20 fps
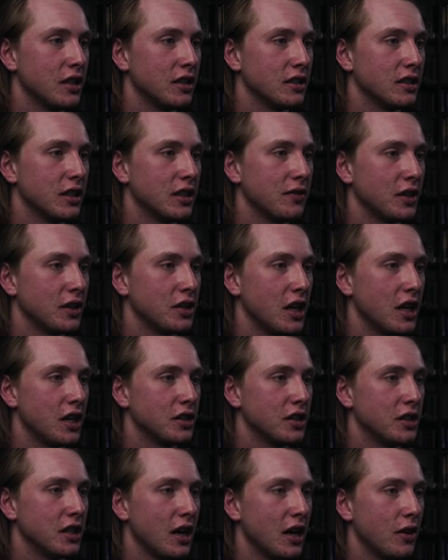You can see if I
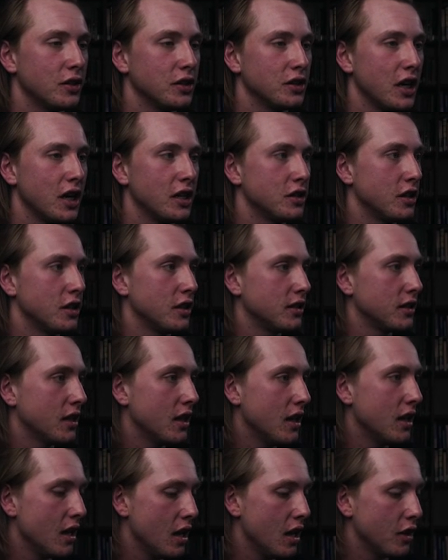change it, how it changes.
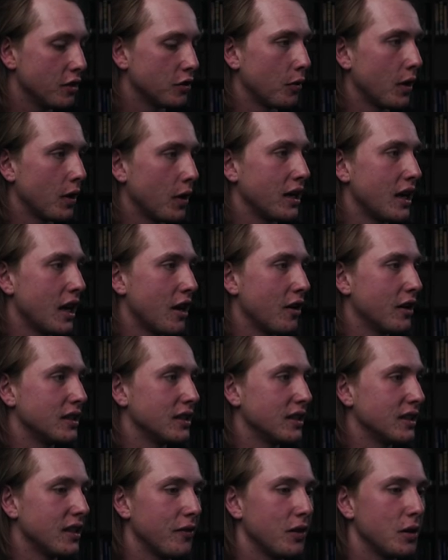So right now it's
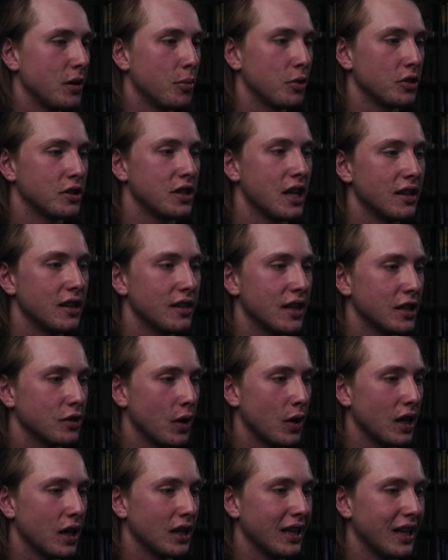at 70%. That's
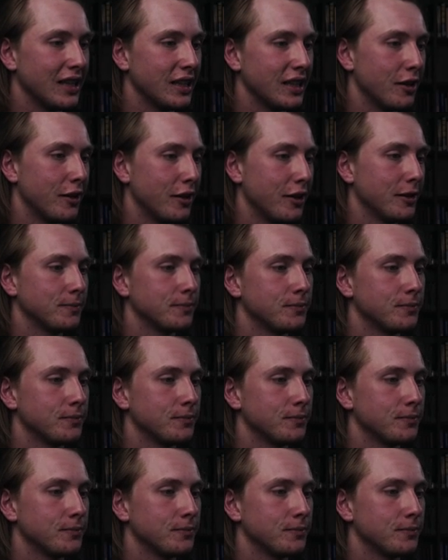what I landed on.